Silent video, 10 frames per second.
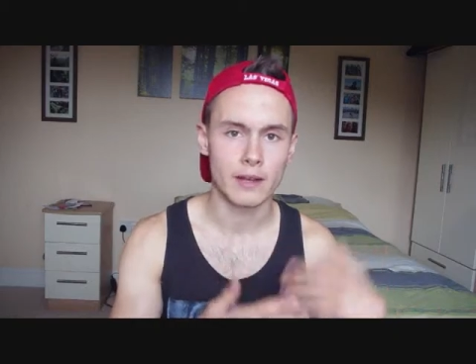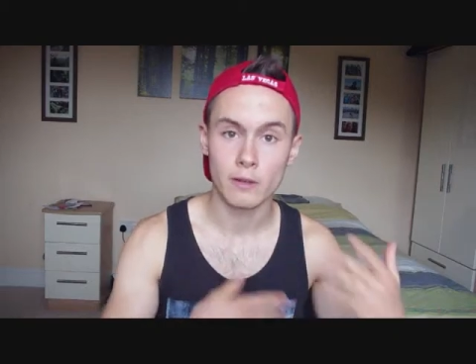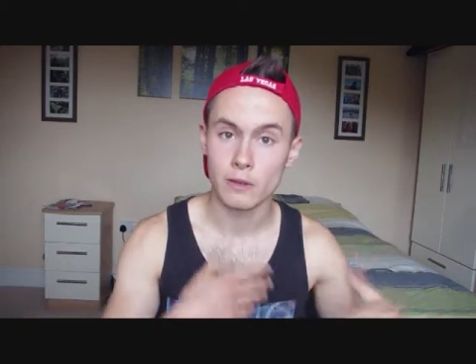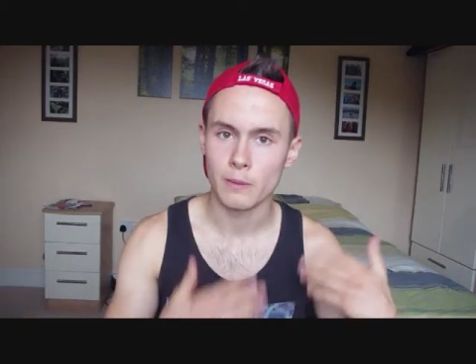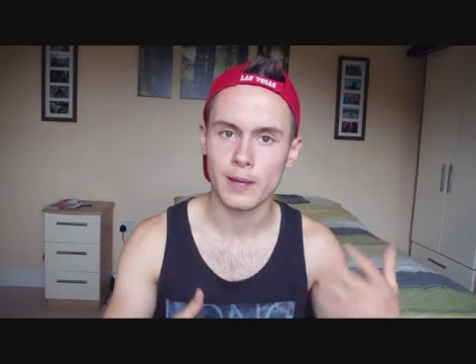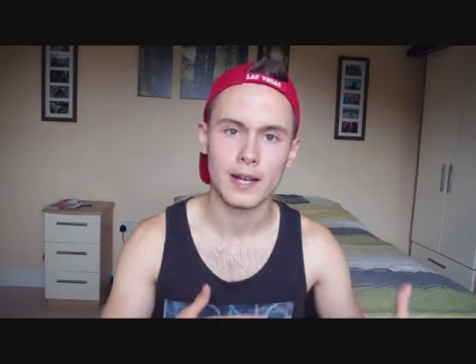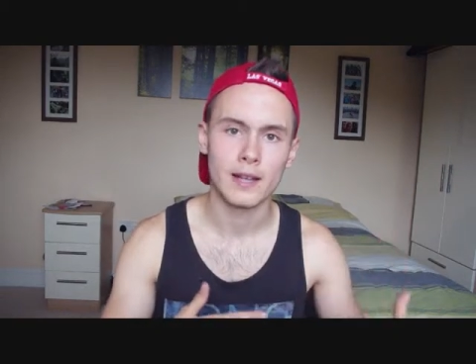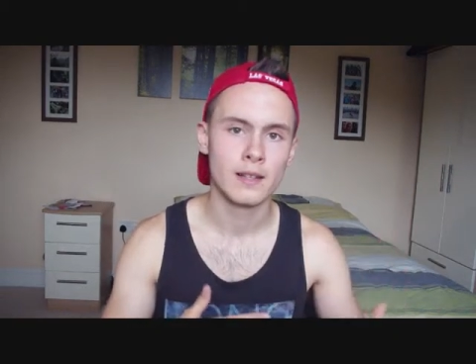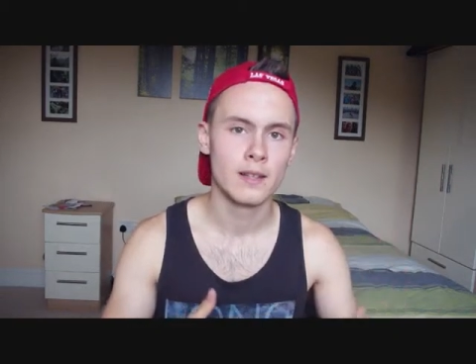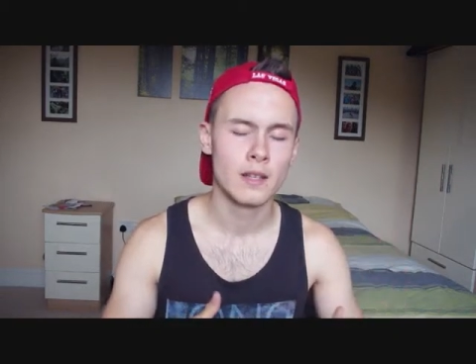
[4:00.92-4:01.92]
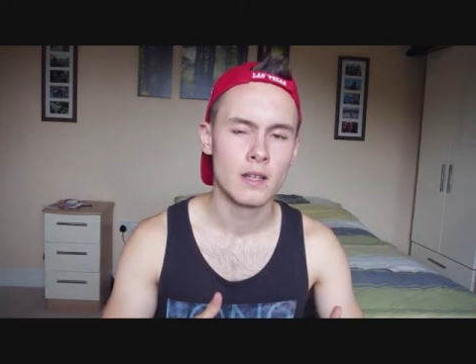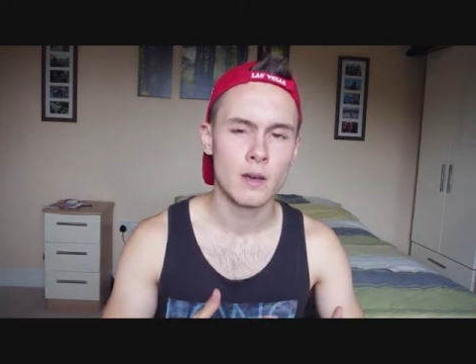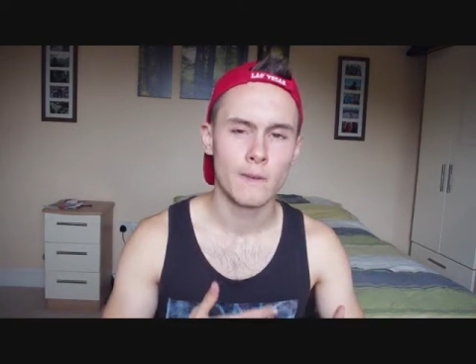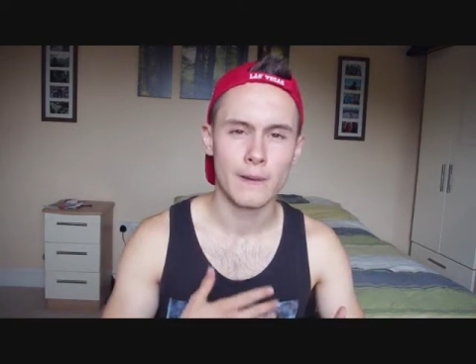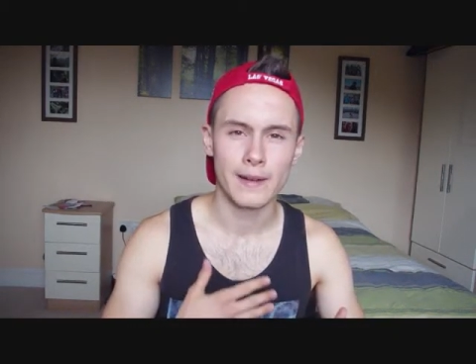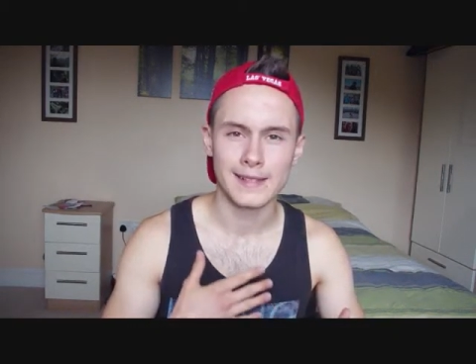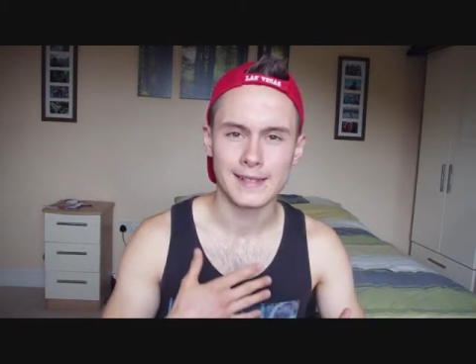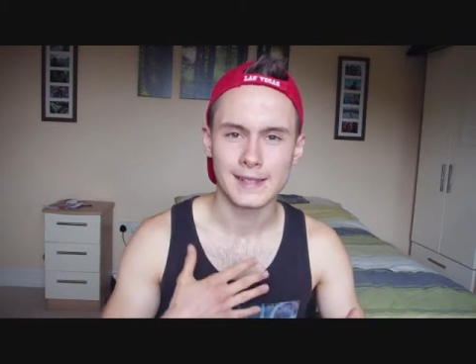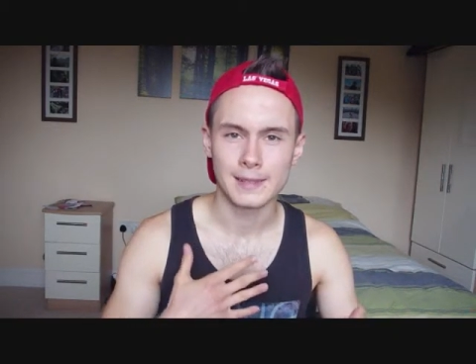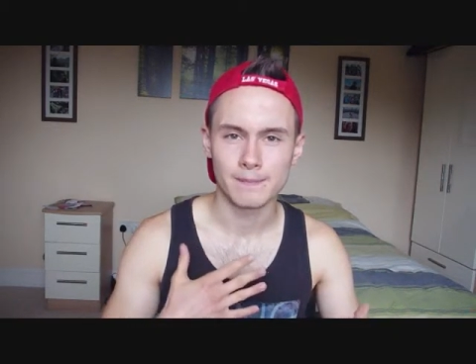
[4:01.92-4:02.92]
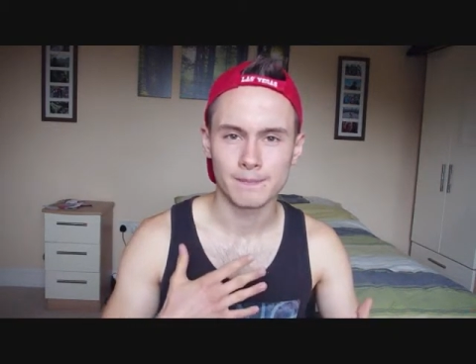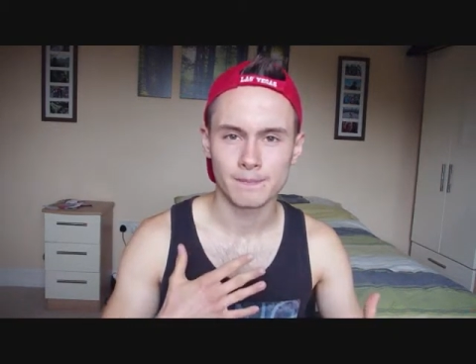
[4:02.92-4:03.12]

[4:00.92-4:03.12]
and who you are. Whereas,